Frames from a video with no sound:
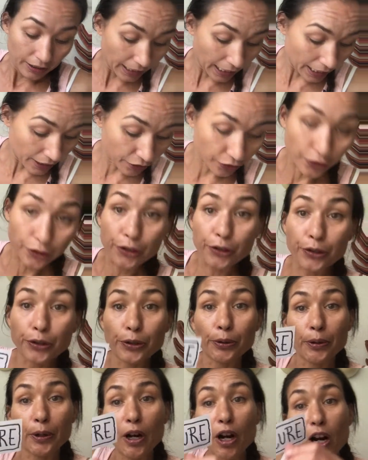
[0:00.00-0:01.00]

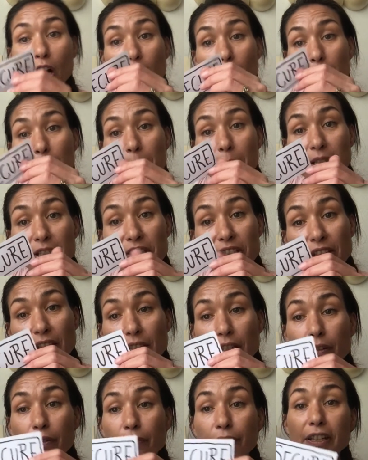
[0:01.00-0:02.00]
secure up
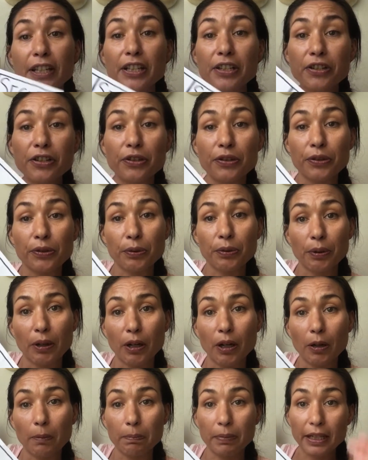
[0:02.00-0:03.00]
instead of insecure
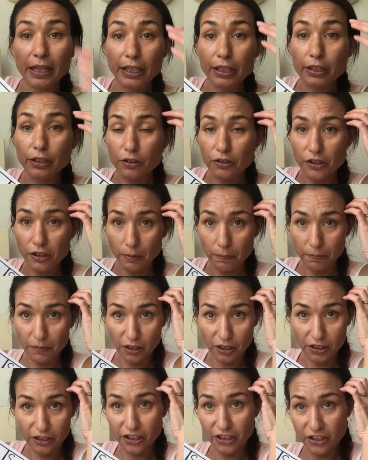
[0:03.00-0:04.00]
up in your
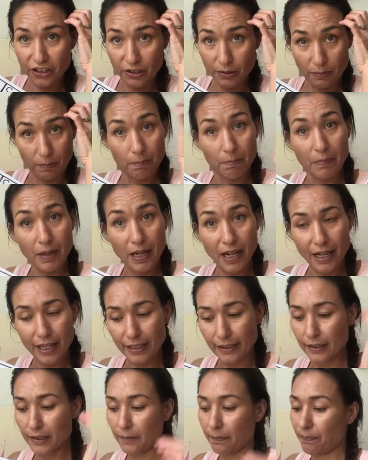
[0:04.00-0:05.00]
subconscious
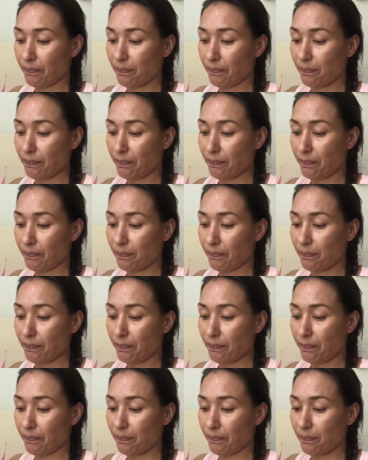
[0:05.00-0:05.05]
mind.